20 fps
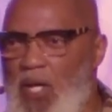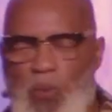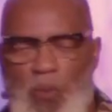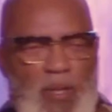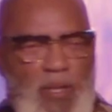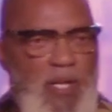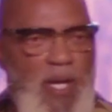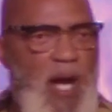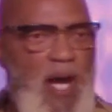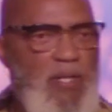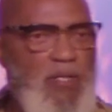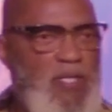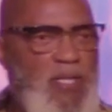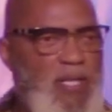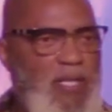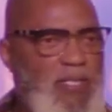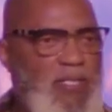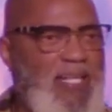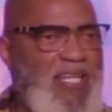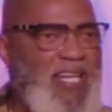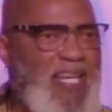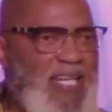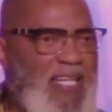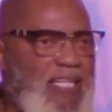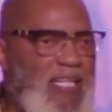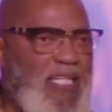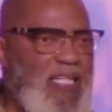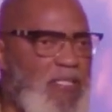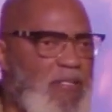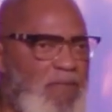When God says,
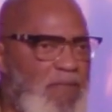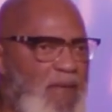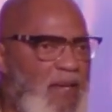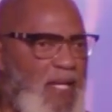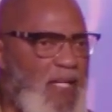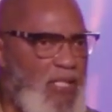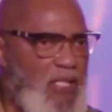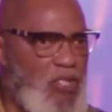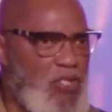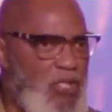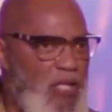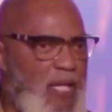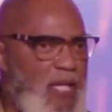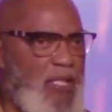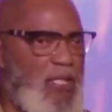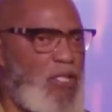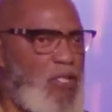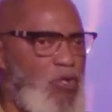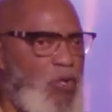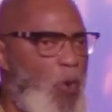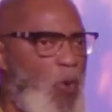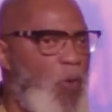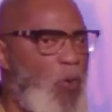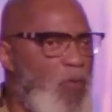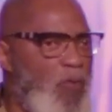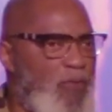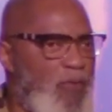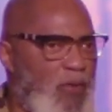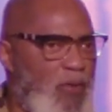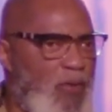it is finished, it is
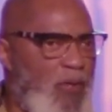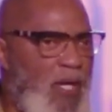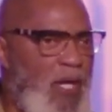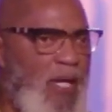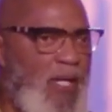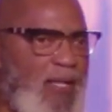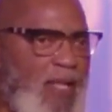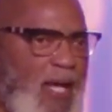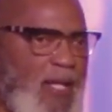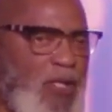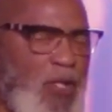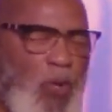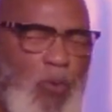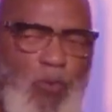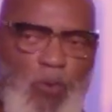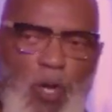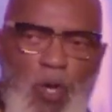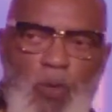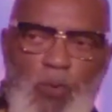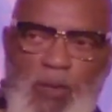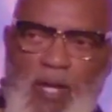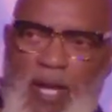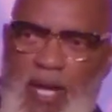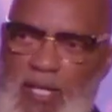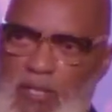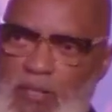over, that no longer